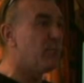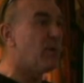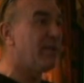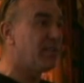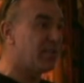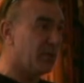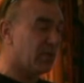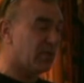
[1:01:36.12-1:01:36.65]
him where
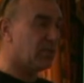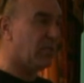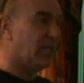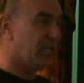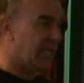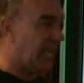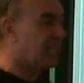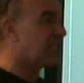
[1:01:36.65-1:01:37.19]

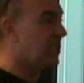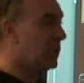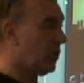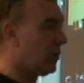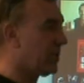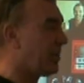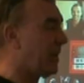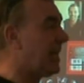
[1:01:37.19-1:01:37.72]
he's actually
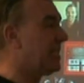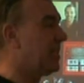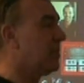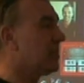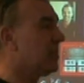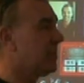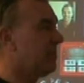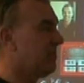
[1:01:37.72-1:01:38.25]
talking about it
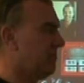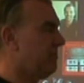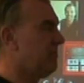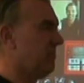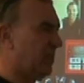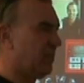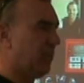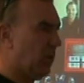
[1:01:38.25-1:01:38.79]
on
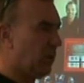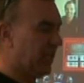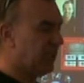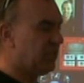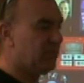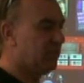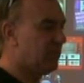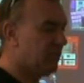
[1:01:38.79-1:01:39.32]
the
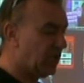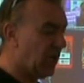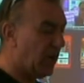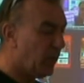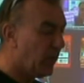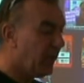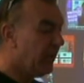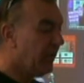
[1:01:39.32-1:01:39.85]
morning
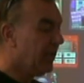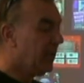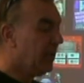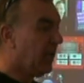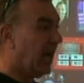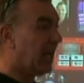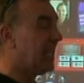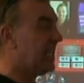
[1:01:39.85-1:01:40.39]
show,
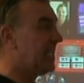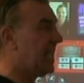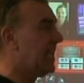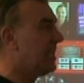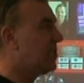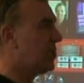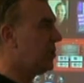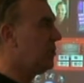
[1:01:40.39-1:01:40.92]
and he's
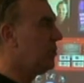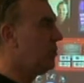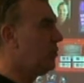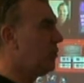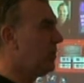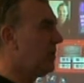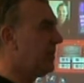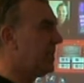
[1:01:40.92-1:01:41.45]
saying two
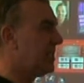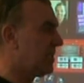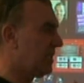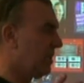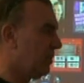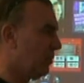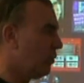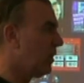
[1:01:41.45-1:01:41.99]
of his
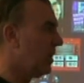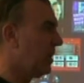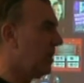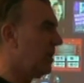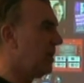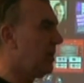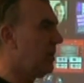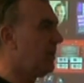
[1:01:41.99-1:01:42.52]

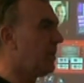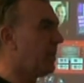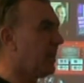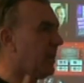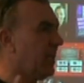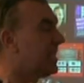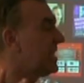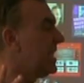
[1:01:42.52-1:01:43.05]

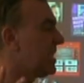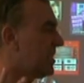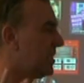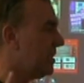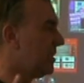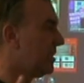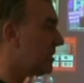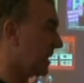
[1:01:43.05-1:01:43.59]

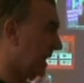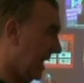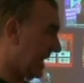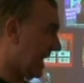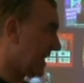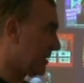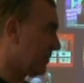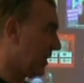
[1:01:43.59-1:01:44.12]
assistants had
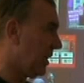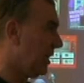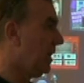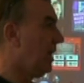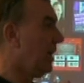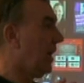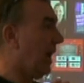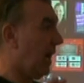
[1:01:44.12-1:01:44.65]
asthma,
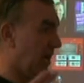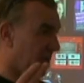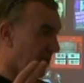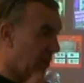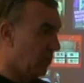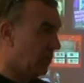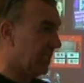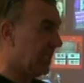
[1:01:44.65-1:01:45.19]
and
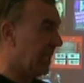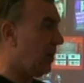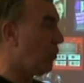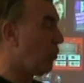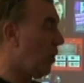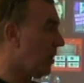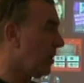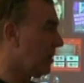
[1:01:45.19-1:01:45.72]
using that
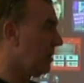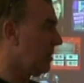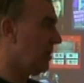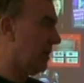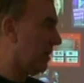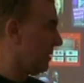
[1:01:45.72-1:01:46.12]
one